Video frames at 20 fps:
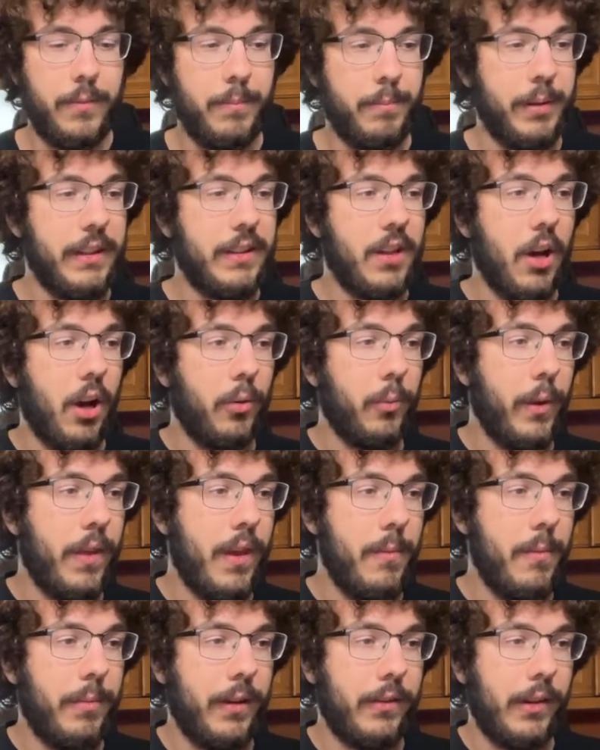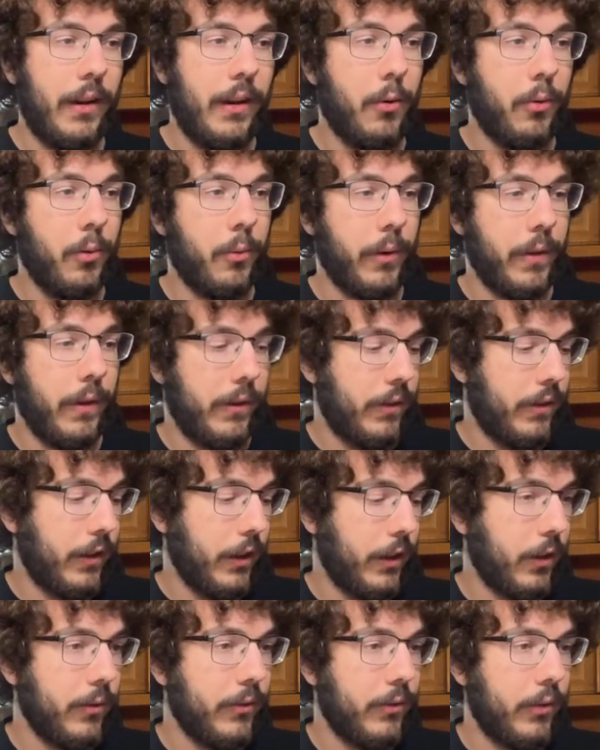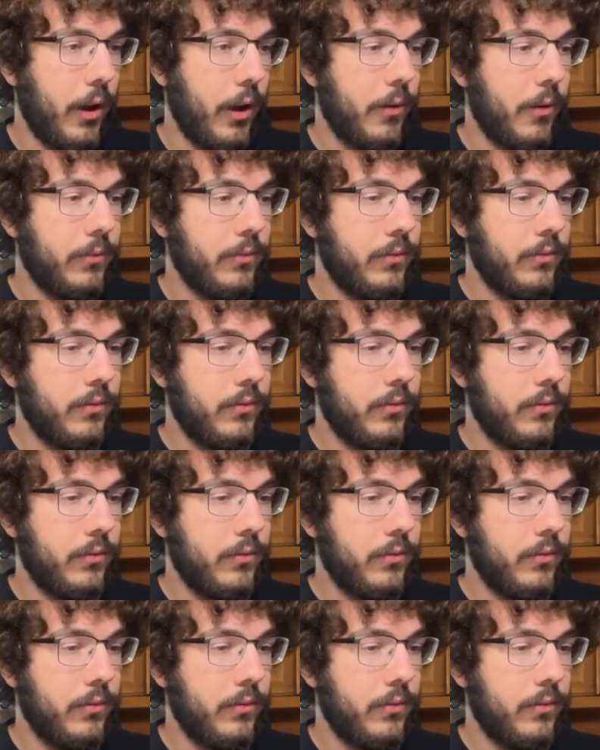be done with it because I don't know where the stickers go.